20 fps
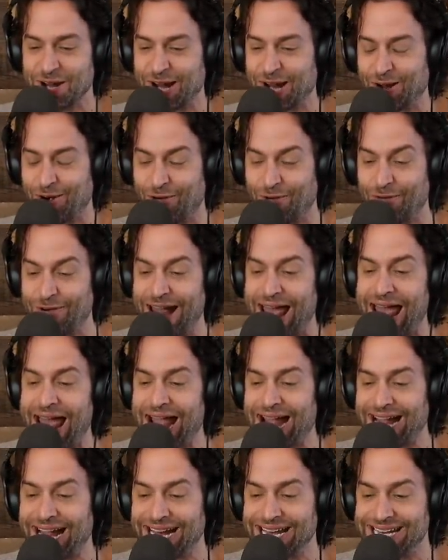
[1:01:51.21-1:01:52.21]

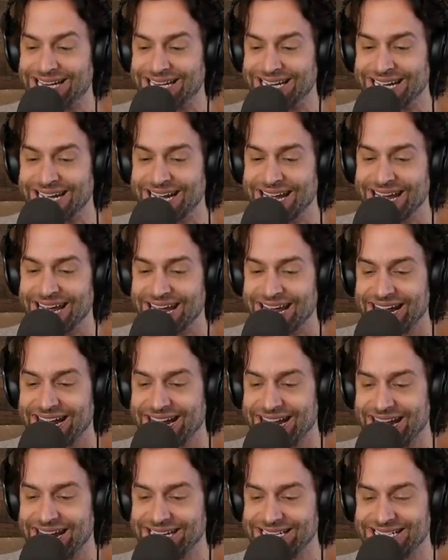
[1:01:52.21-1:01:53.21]
cracked
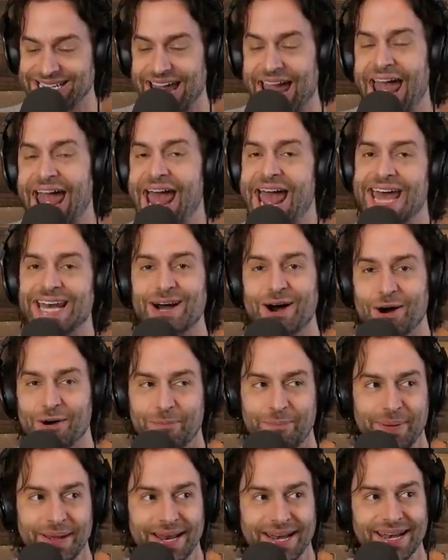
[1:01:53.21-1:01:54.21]
his head
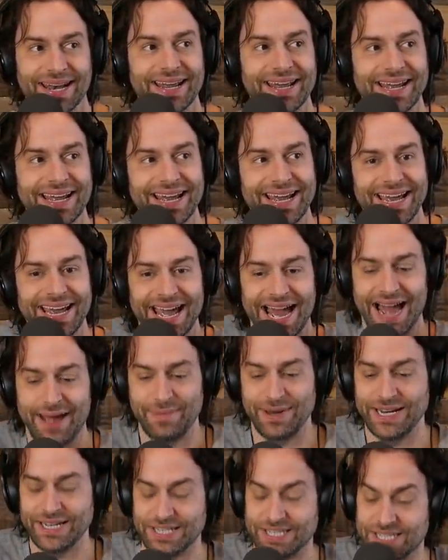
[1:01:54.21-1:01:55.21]
open. I
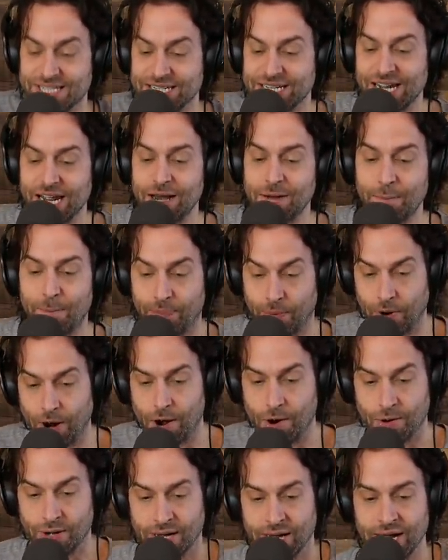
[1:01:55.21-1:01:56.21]
mean, his skin
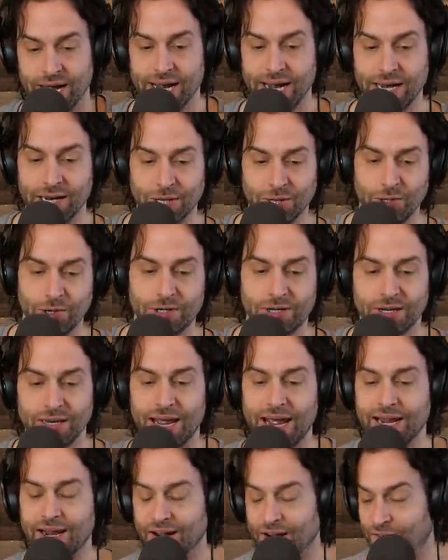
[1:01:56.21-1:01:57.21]
broke. It looked
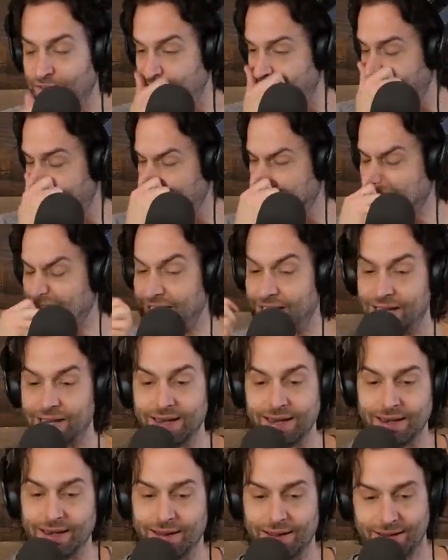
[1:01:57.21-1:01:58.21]
like a
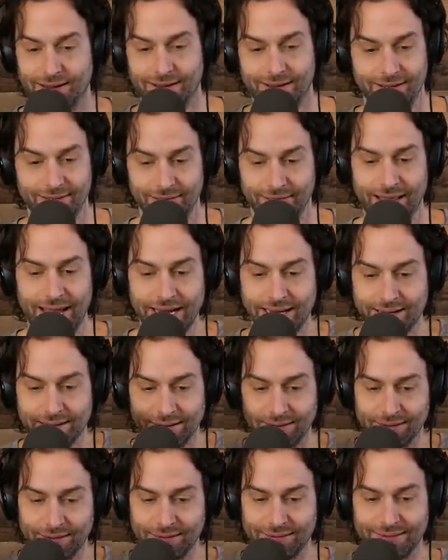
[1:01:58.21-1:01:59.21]
fucking,
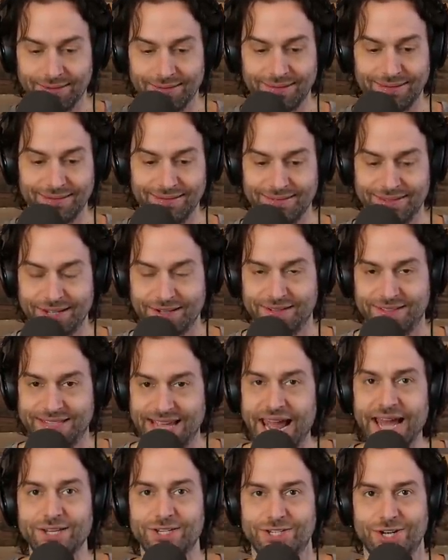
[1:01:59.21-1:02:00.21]
like the
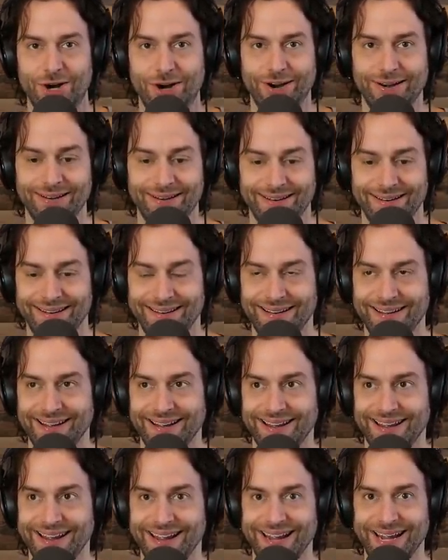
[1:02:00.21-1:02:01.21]
desert.
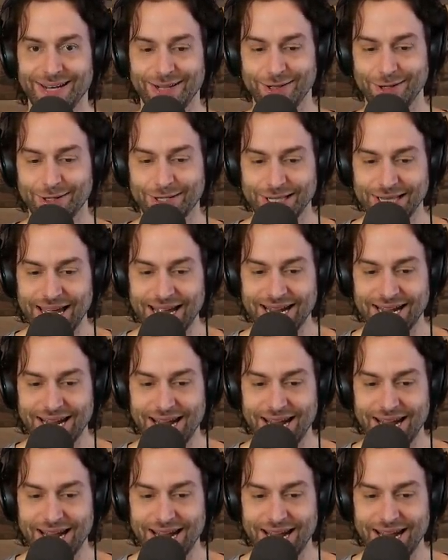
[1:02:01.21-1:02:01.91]
It looked like